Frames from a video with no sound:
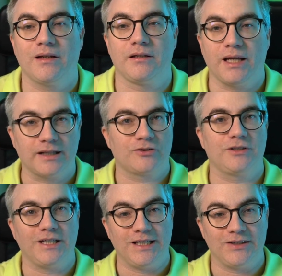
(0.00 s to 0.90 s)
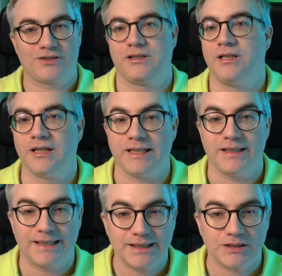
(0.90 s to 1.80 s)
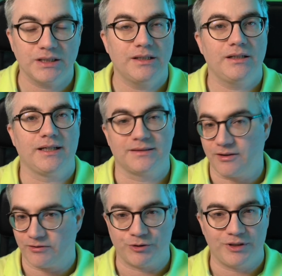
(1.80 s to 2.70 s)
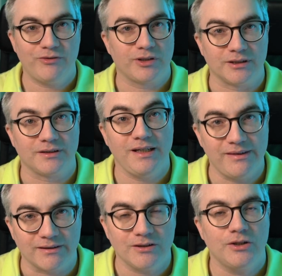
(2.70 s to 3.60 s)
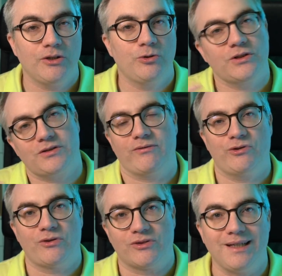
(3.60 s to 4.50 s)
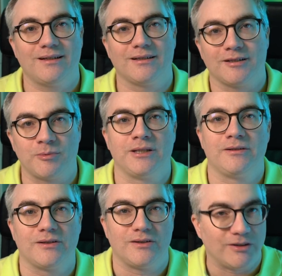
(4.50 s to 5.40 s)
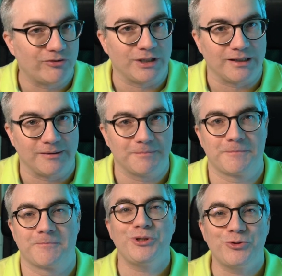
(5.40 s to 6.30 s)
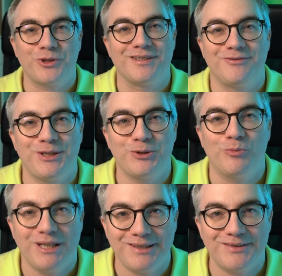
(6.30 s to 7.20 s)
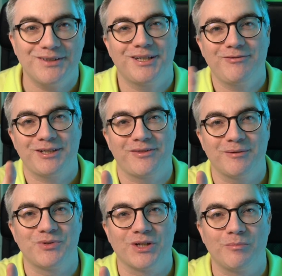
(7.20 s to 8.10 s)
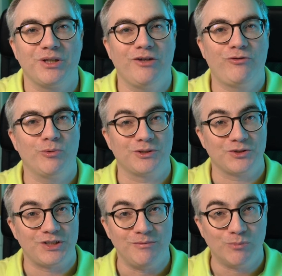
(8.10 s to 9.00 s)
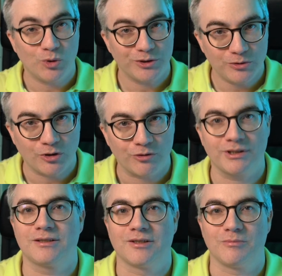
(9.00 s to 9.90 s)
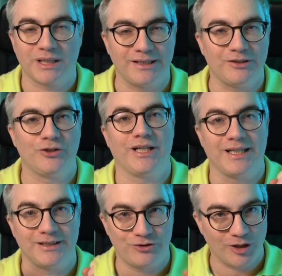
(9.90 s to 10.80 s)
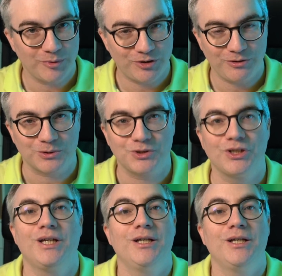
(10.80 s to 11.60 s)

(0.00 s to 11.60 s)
the answer is clearly yes. It's not very difficult either, you just have to think a little bit differently. If you enjoyed this video, please give it a thumbs up. If you want to see more tutorials on Blender and geometry nodes,